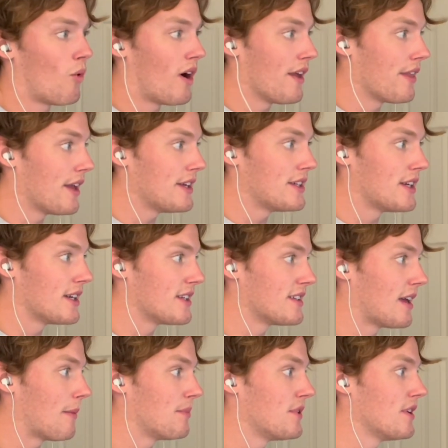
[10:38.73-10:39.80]
why they should
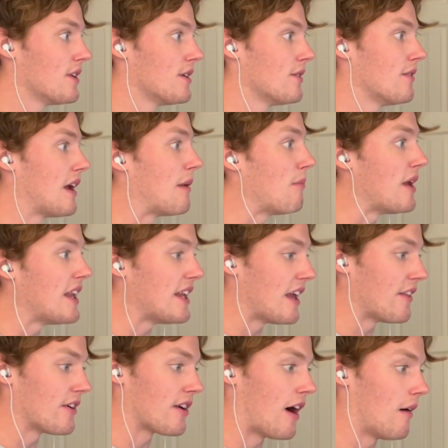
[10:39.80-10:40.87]
accept you, and
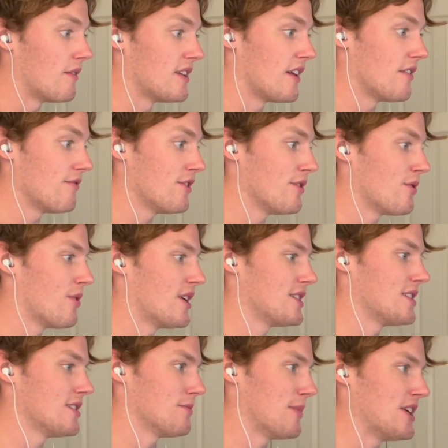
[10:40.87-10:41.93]
many other common interview
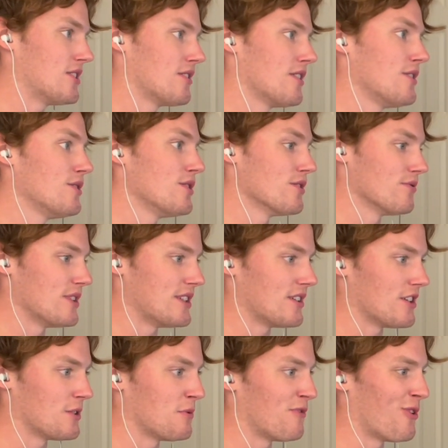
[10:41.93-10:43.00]
questions. Make sure to do your
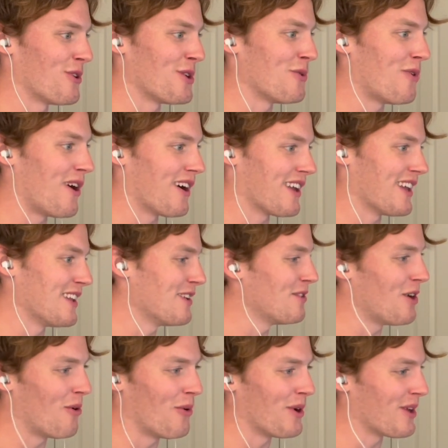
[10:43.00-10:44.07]
research before you walk in. You
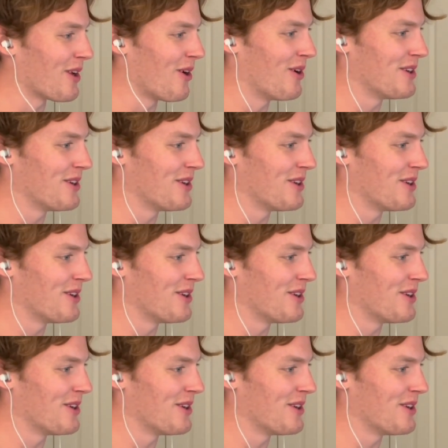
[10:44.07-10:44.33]
don't want to go